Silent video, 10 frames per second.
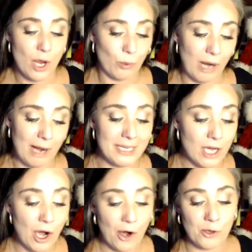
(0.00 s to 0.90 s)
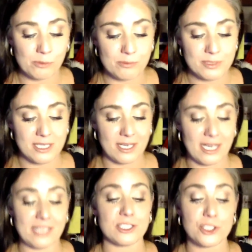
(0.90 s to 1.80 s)
robbing homes,
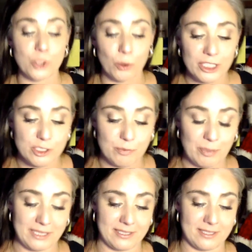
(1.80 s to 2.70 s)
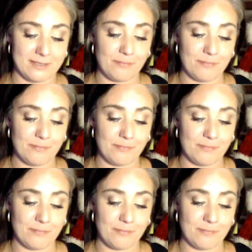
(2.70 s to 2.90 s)
and storage pits